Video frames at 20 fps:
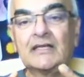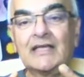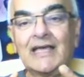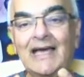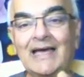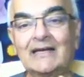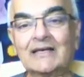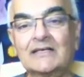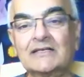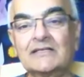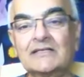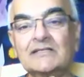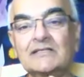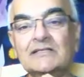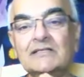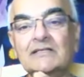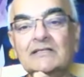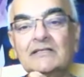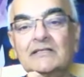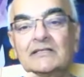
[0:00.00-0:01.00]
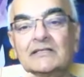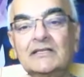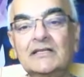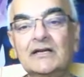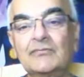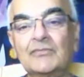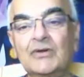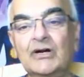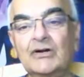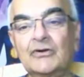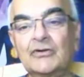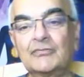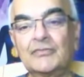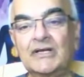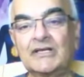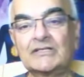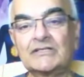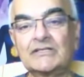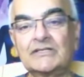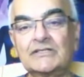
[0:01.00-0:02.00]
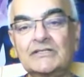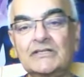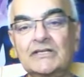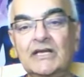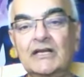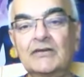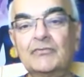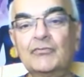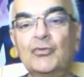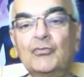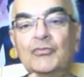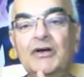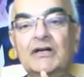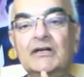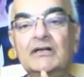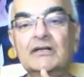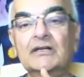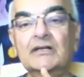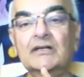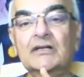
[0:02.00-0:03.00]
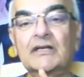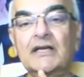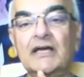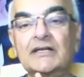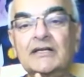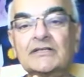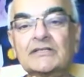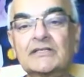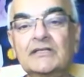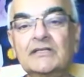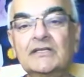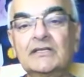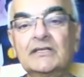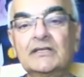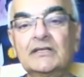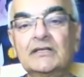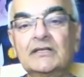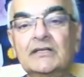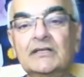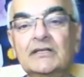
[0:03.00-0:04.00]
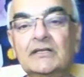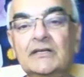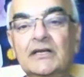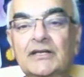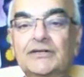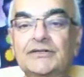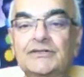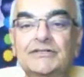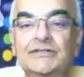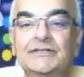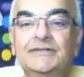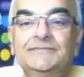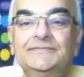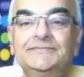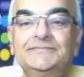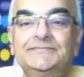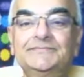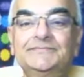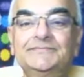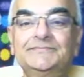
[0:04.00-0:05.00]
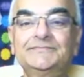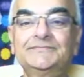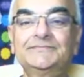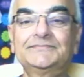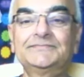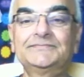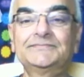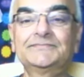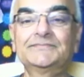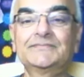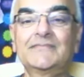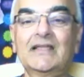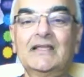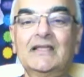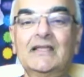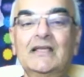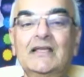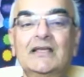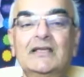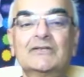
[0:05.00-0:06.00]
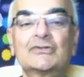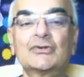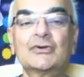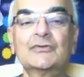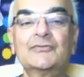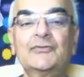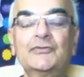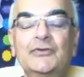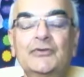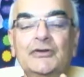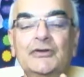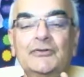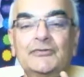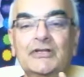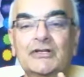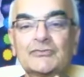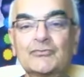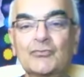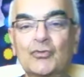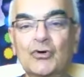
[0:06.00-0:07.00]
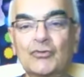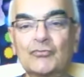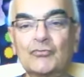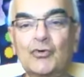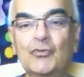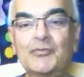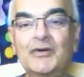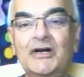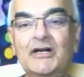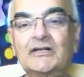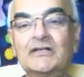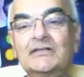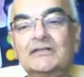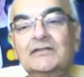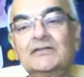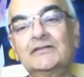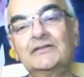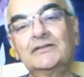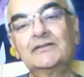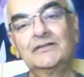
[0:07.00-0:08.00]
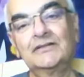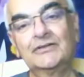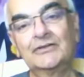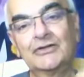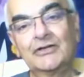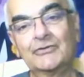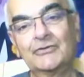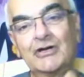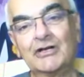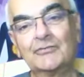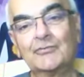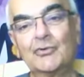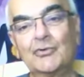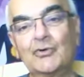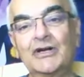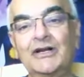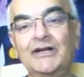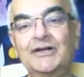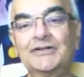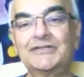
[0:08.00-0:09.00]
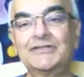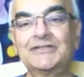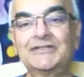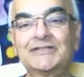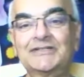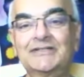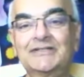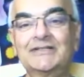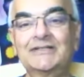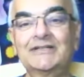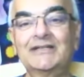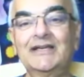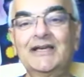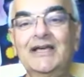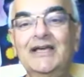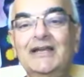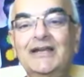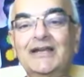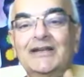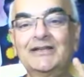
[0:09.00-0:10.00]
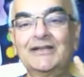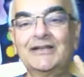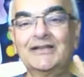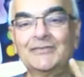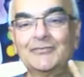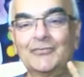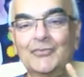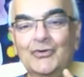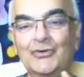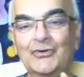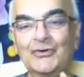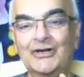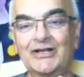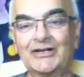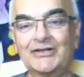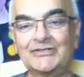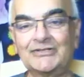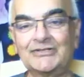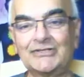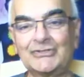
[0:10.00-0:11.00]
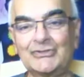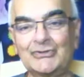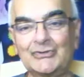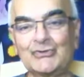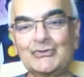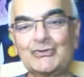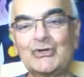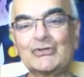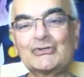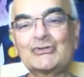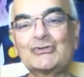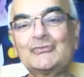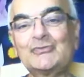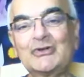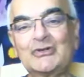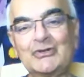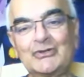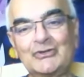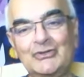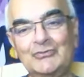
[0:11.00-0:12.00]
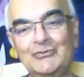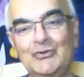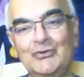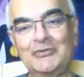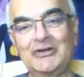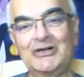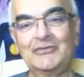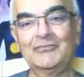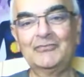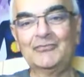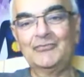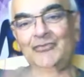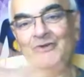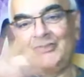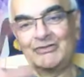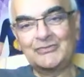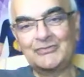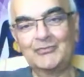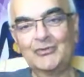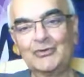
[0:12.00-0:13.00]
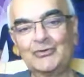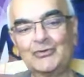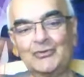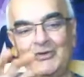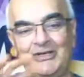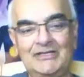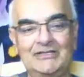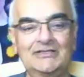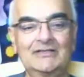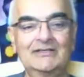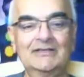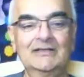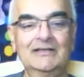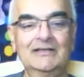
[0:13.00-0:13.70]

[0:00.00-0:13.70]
carries the amount of message, and movement carries the energy. So if there's more movement, it requires more energy. And then more energy is used also because of the movement. It's both ways.